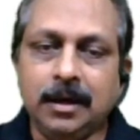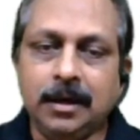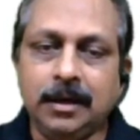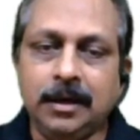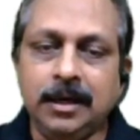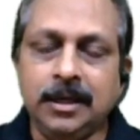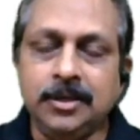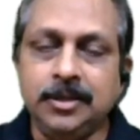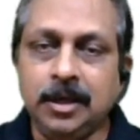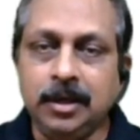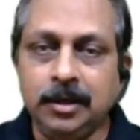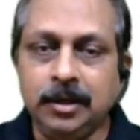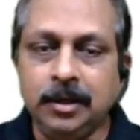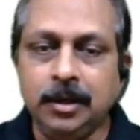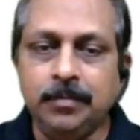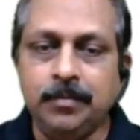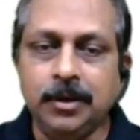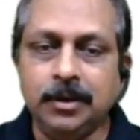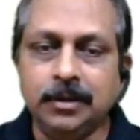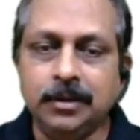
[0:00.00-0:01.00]

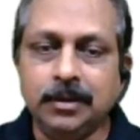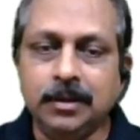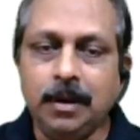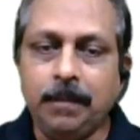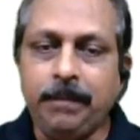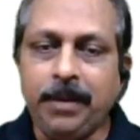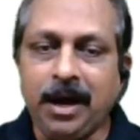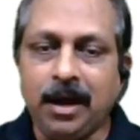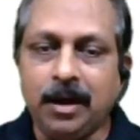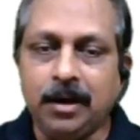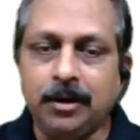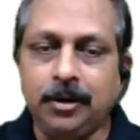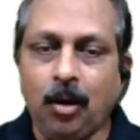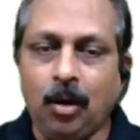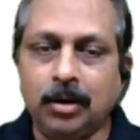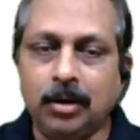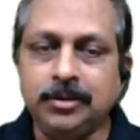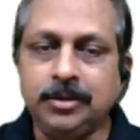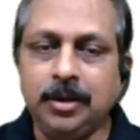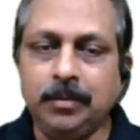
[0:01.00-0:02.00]
discernible,
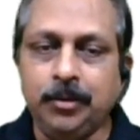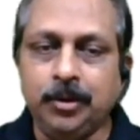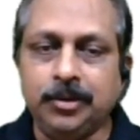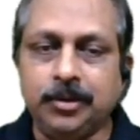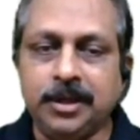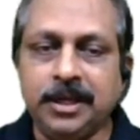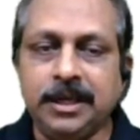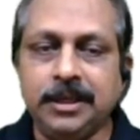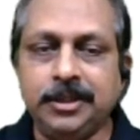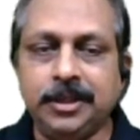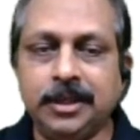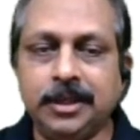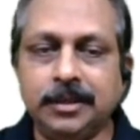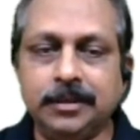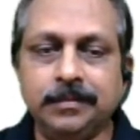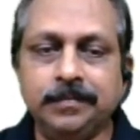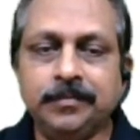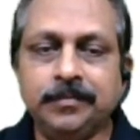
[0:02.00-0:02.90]
paradox, mutation.